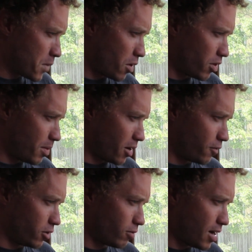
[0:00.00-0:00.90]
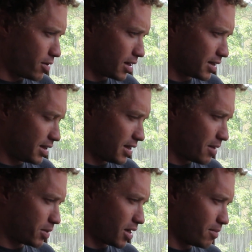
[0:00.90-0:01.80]
go the barefoot route,
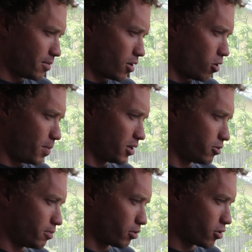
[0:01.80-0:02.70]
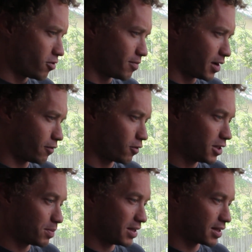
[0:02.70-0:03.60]
except I'm hoping to improve my
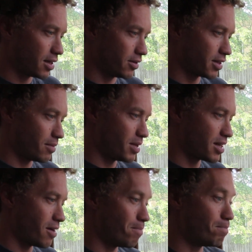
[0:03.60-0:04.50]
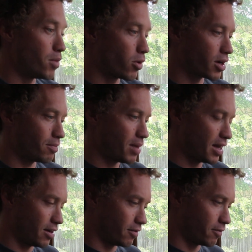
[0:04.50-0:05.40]
Frisbee skills and become more
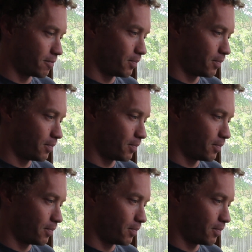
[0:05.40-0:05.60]
competitive.